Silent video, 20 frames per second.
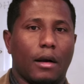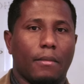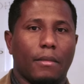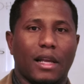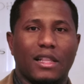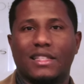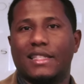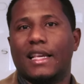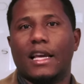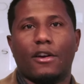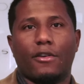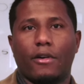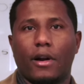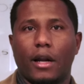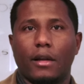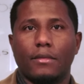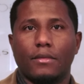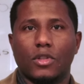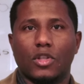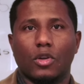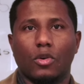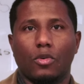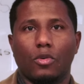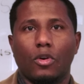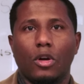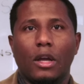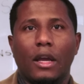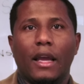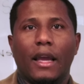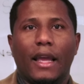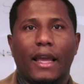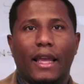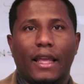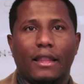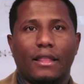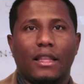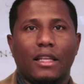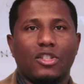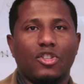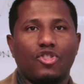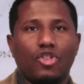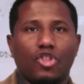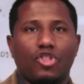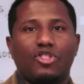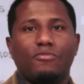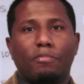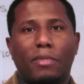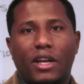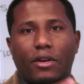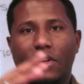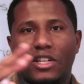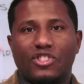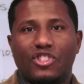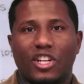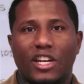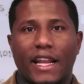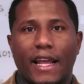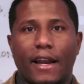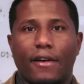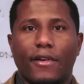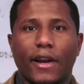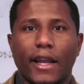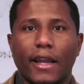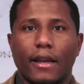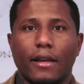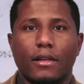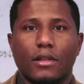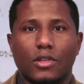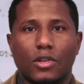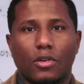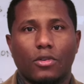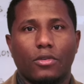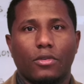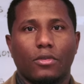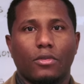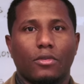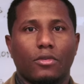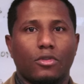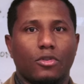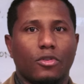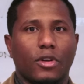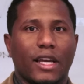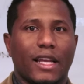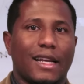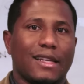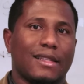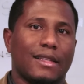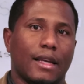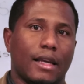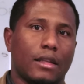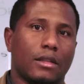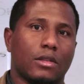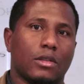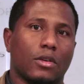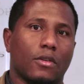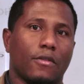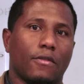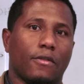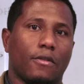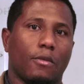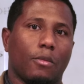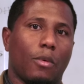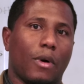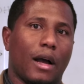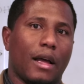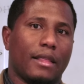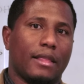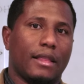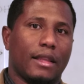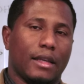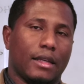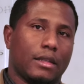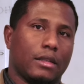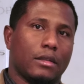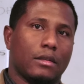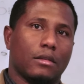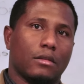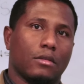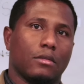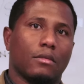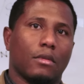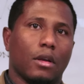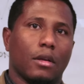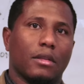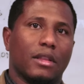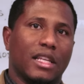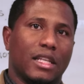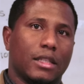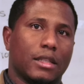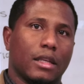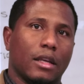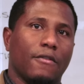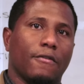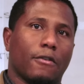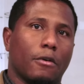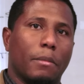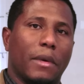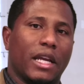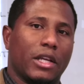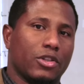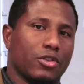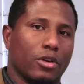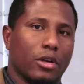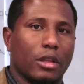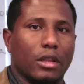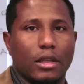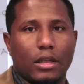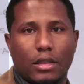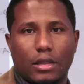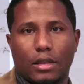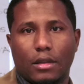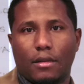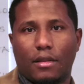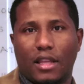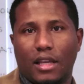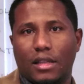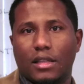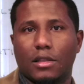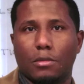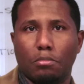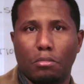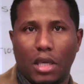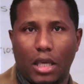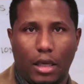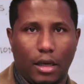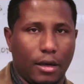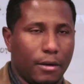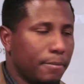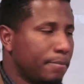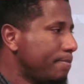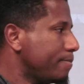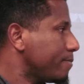etc. So this is just very generic, so you get a sense of what this information and these things mean.